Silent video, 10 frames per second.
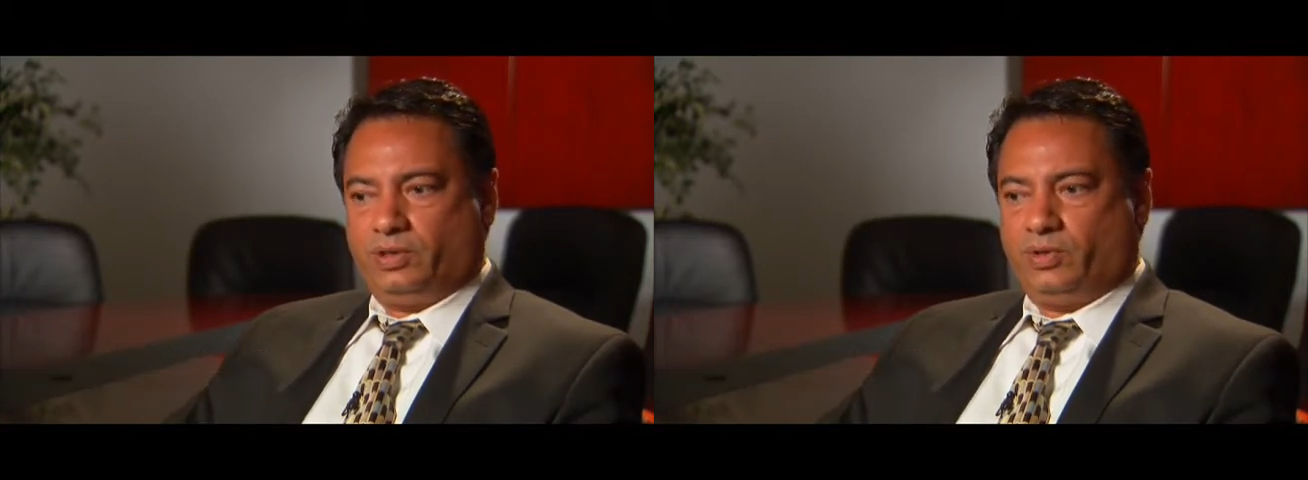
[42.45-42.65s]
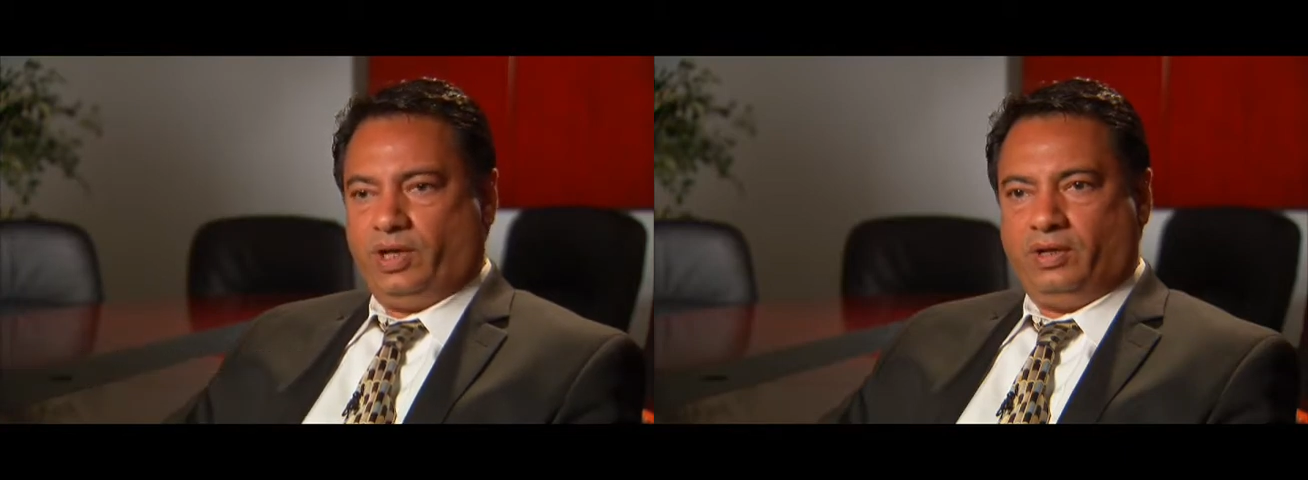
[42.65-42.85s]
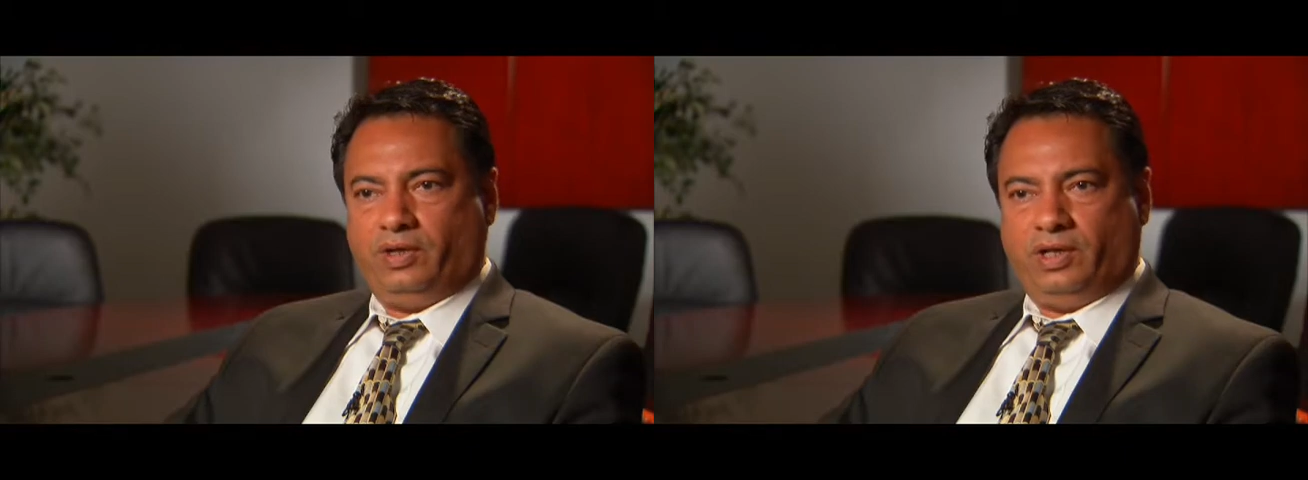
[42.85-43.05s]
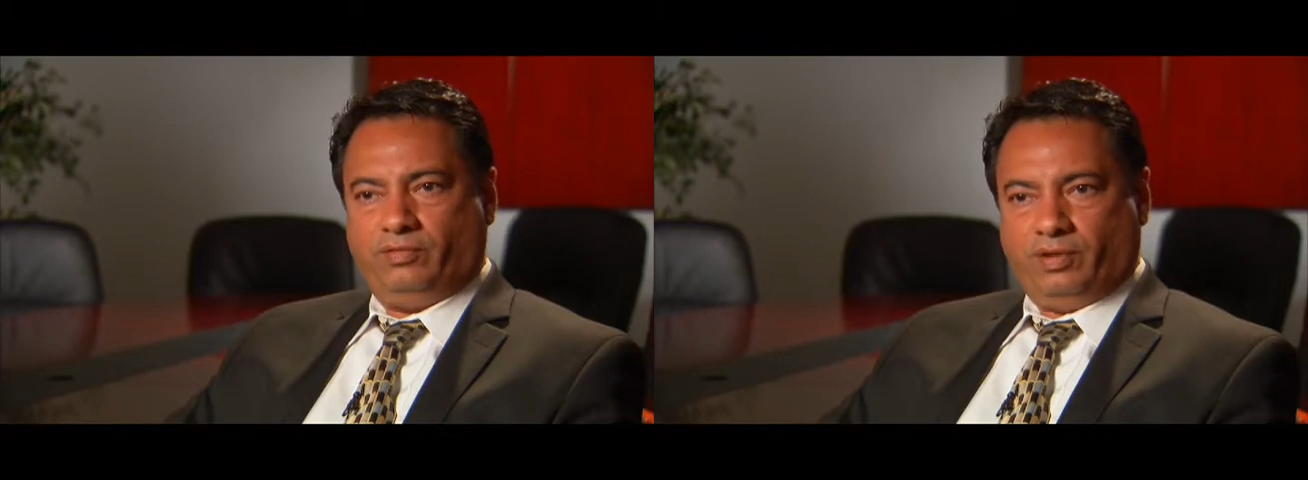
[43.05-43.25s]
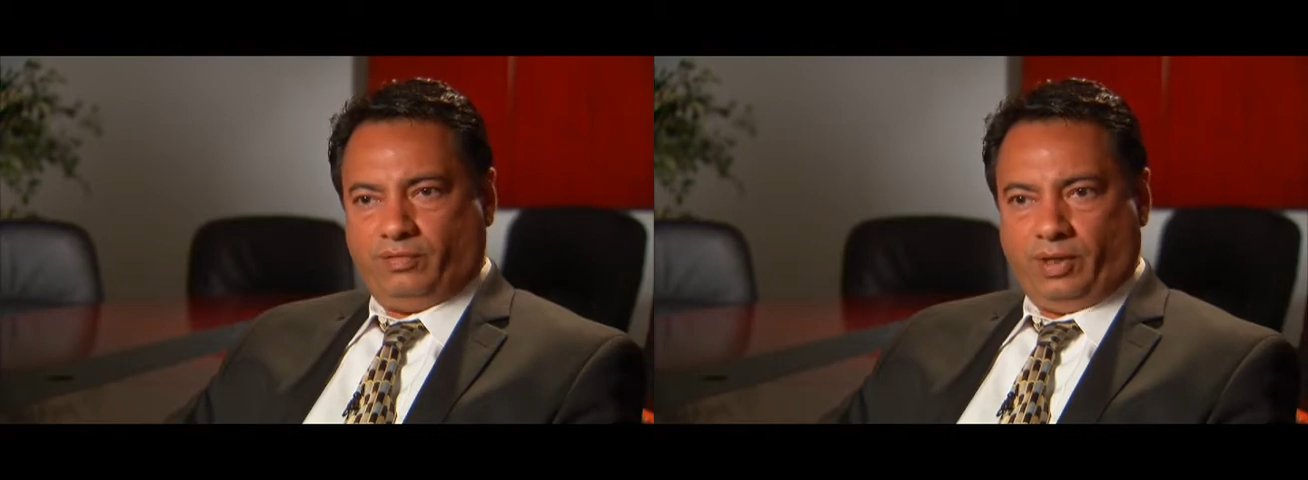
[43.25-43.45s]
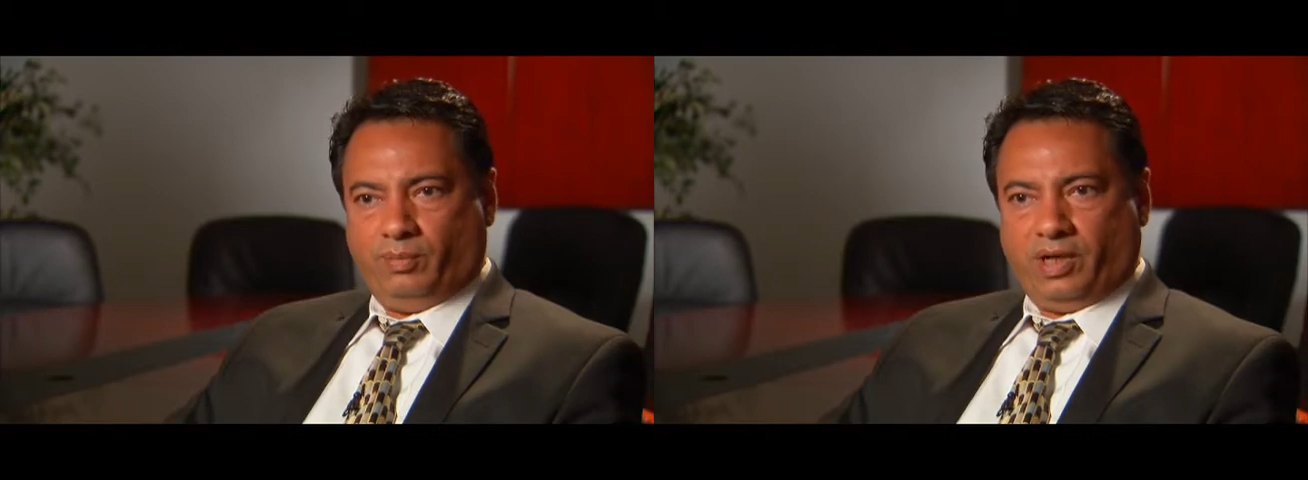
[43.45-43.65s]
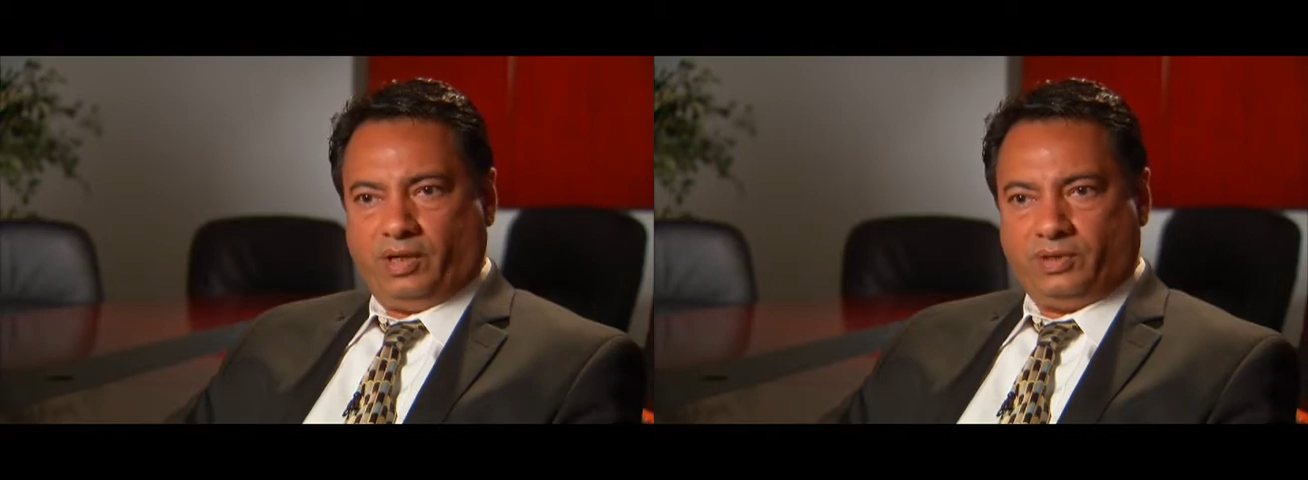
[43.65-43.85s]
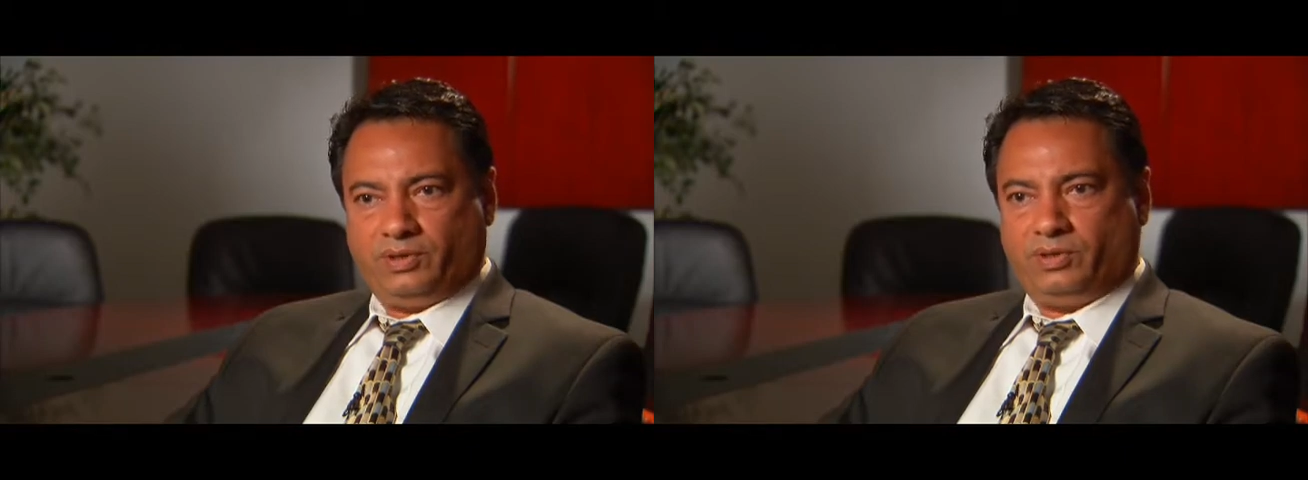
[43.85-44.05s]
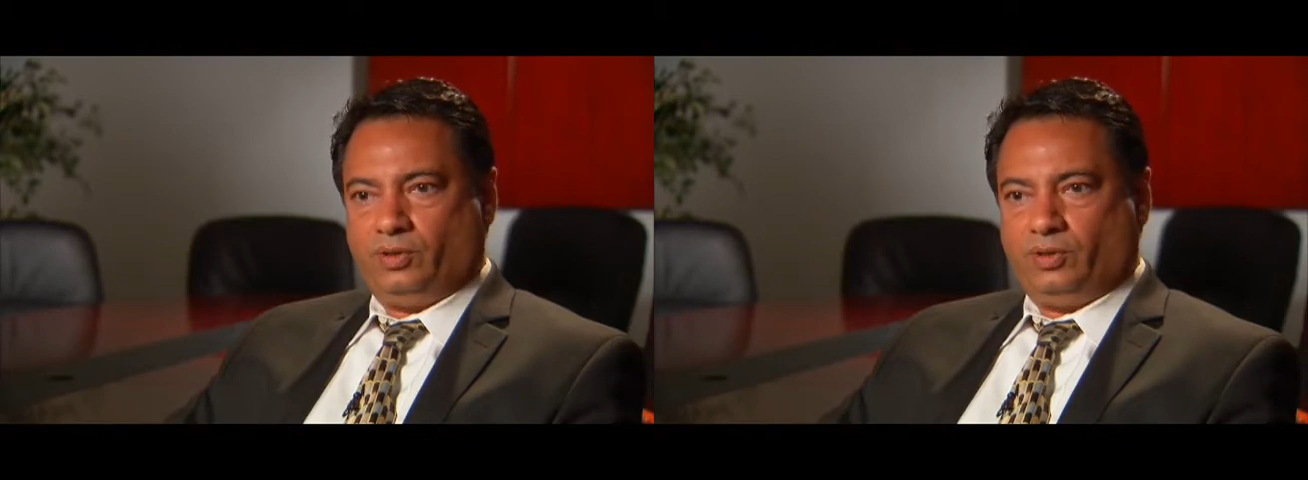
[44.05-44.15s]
350 miles.